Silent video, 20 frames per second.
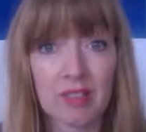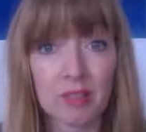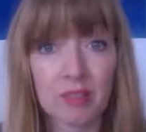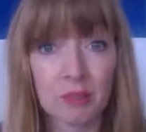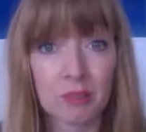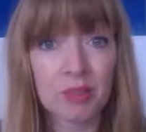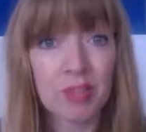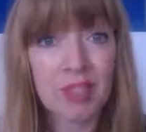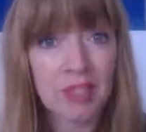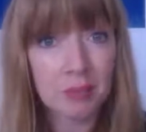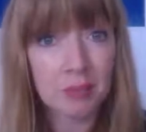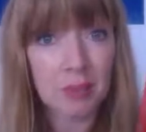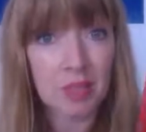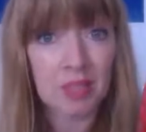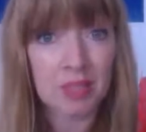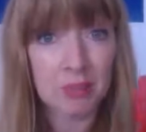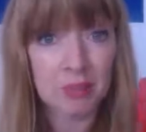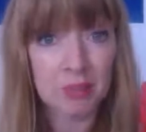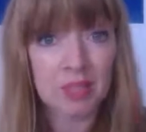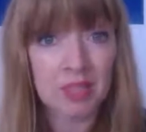I'm really impressed
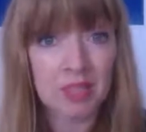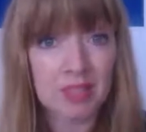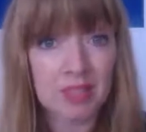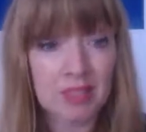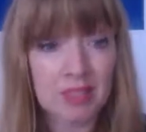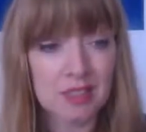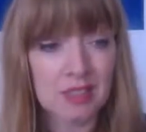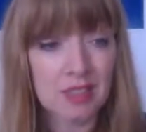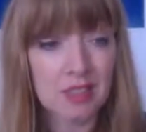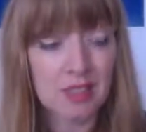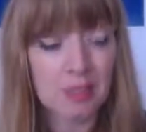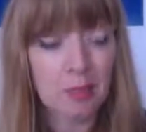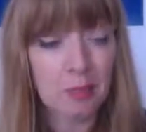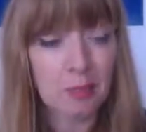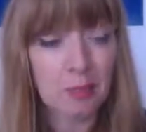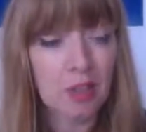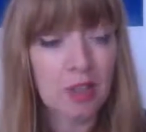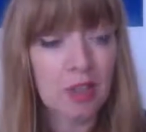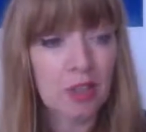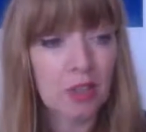with this.
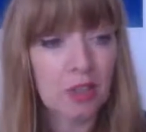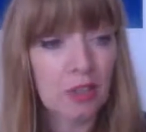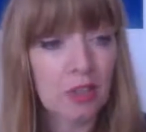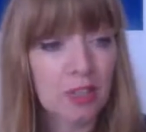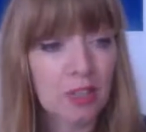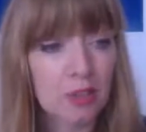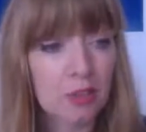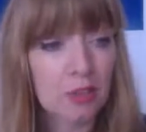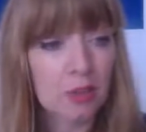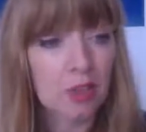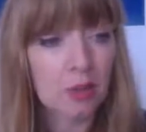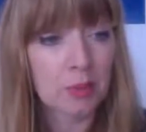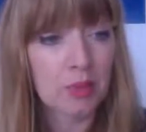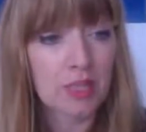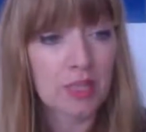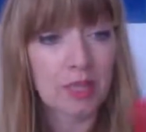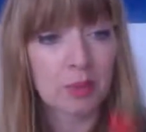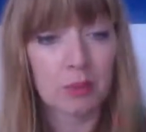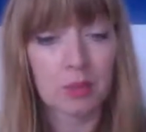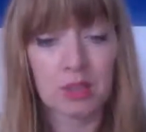My only
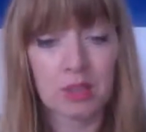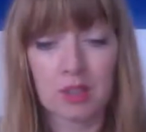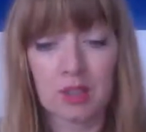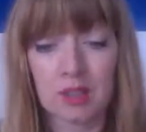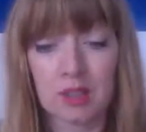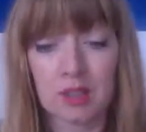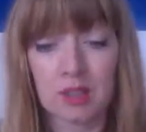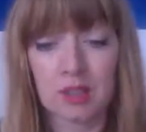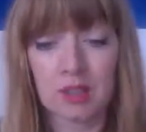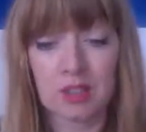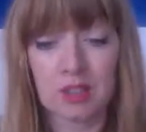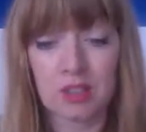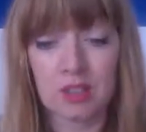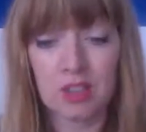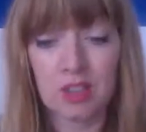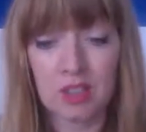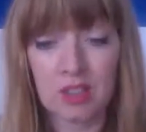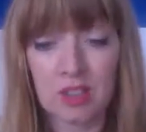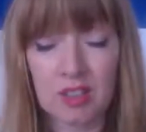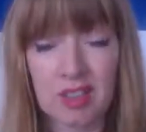drawback with this
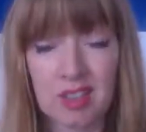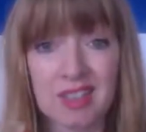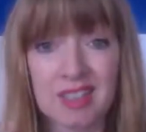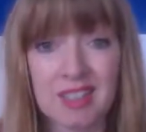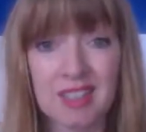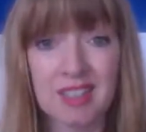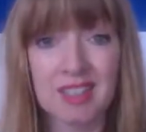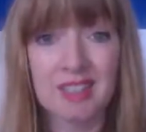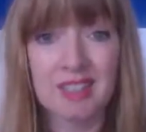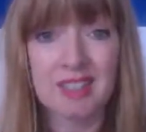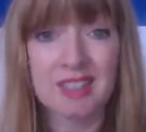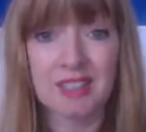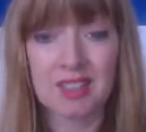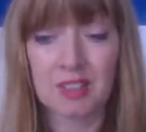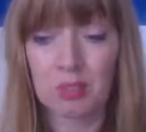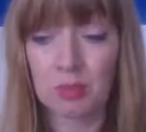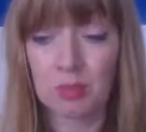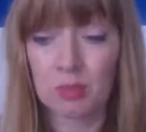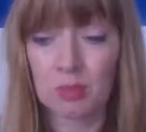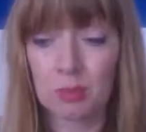colour is that it's
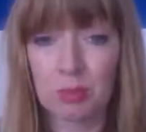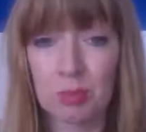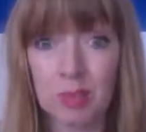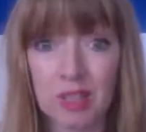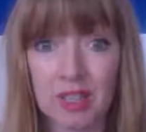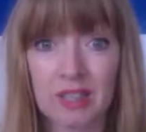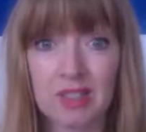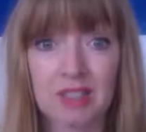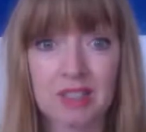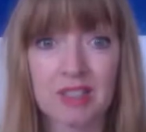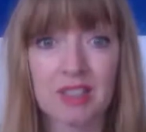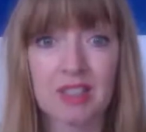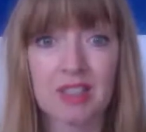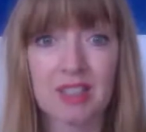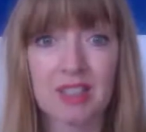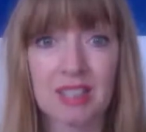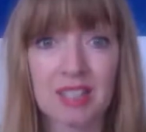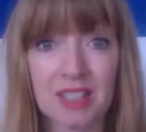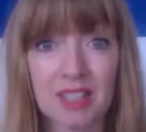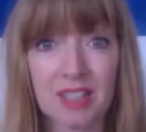so bright, it's nearly
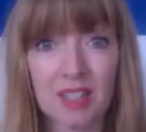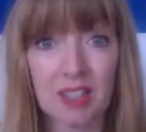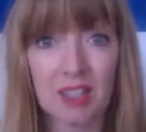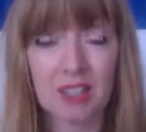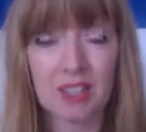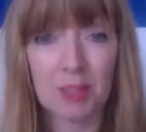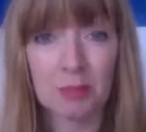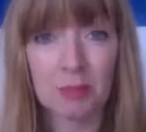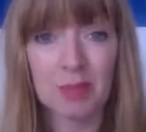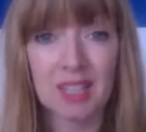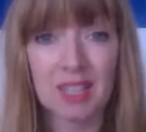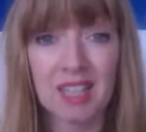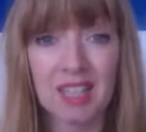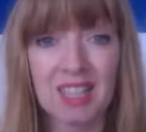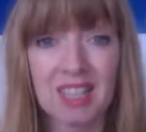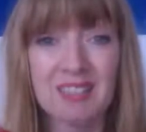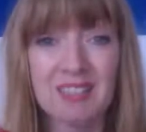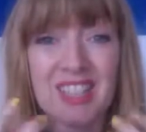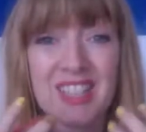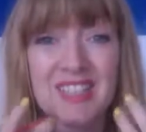neon on me, and it
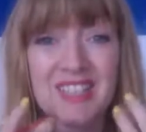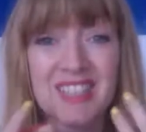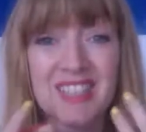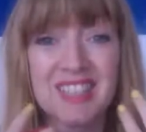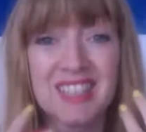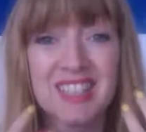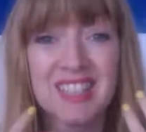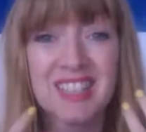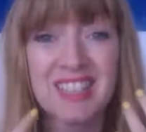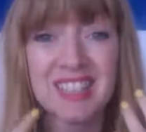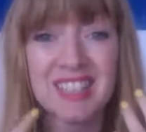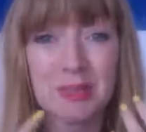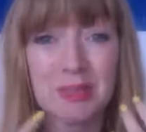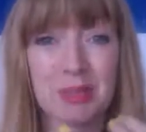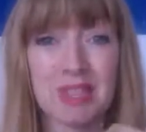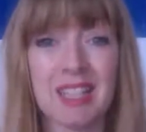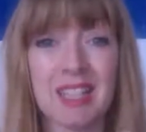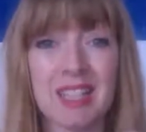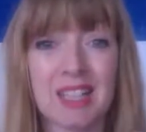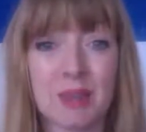makes my teeth look a bit
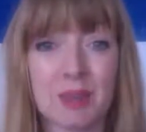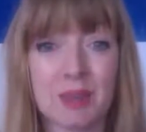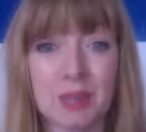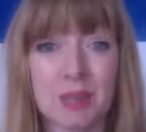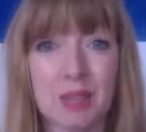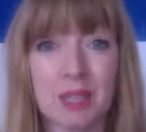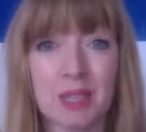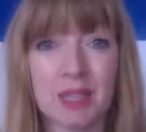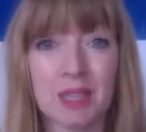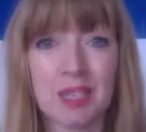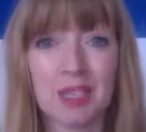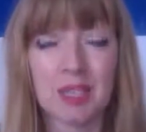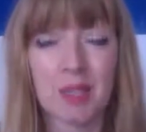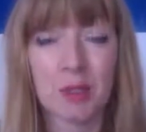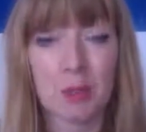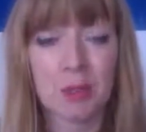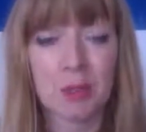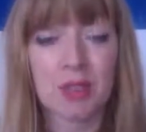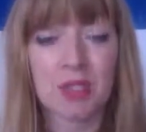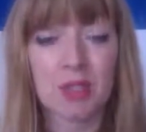yellow as well.
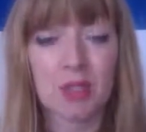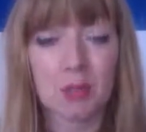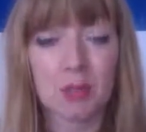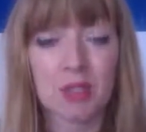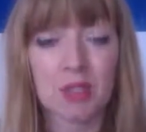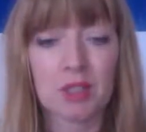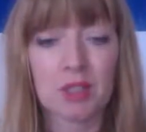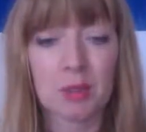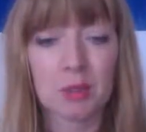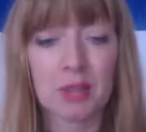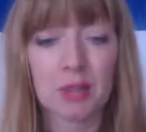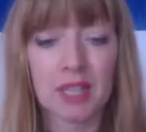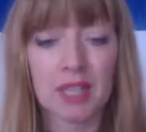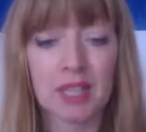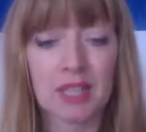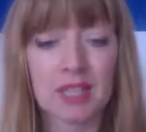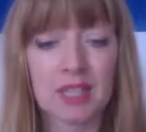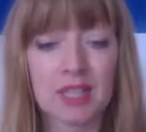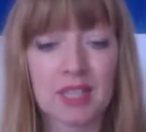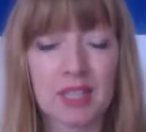So I'm going to go back and
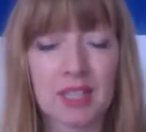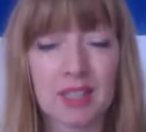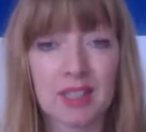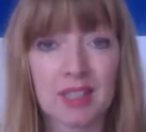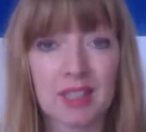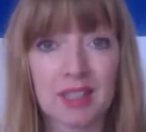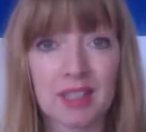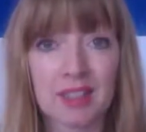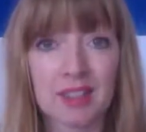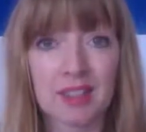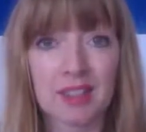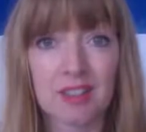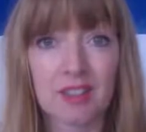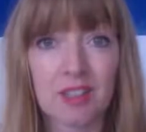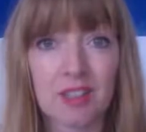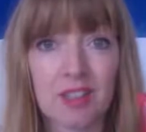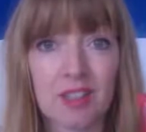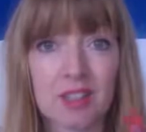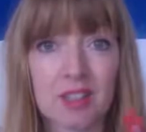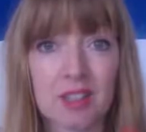see, can I get a
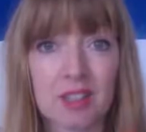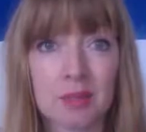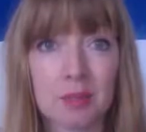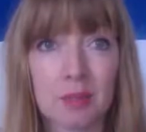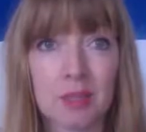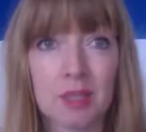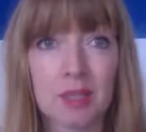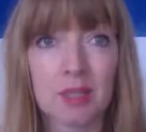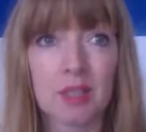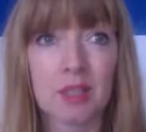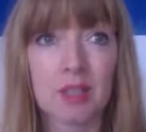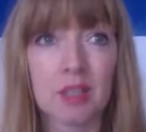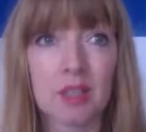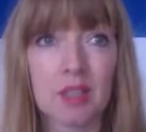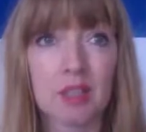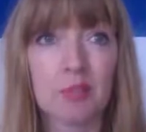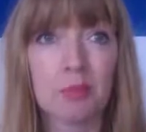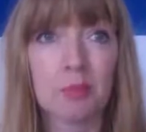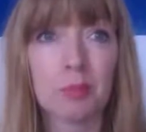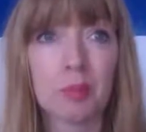colour that's a bit kind
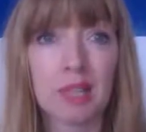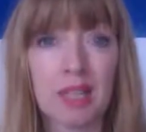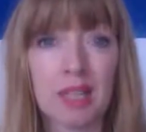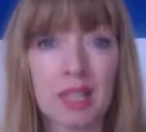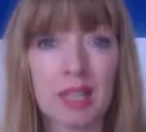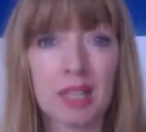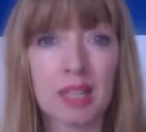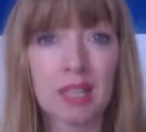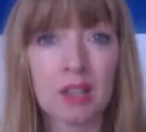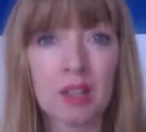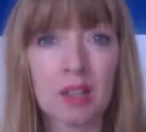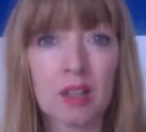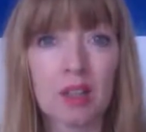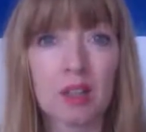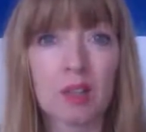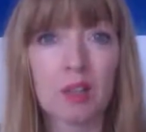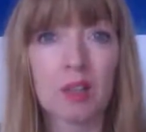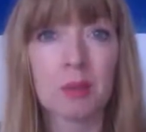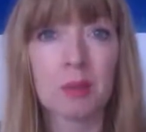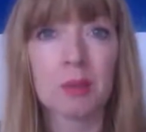of pinkier
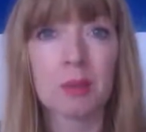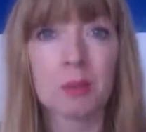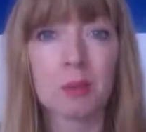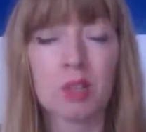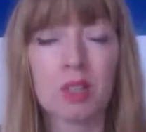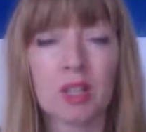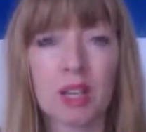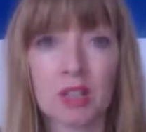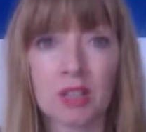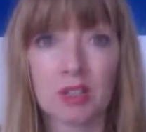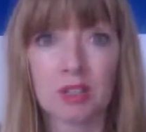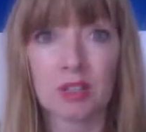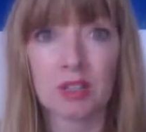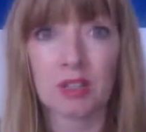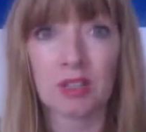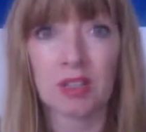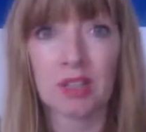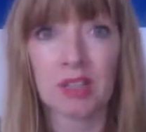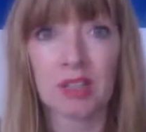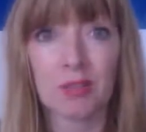or a bit more natural
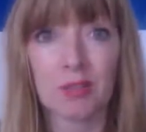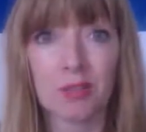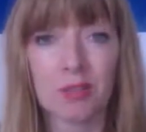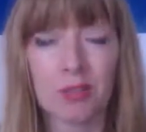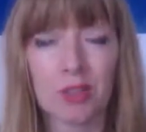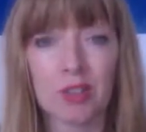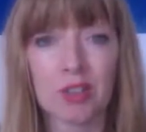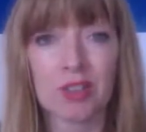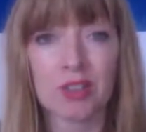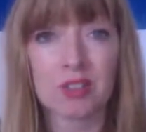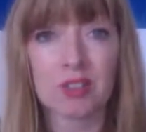looking for,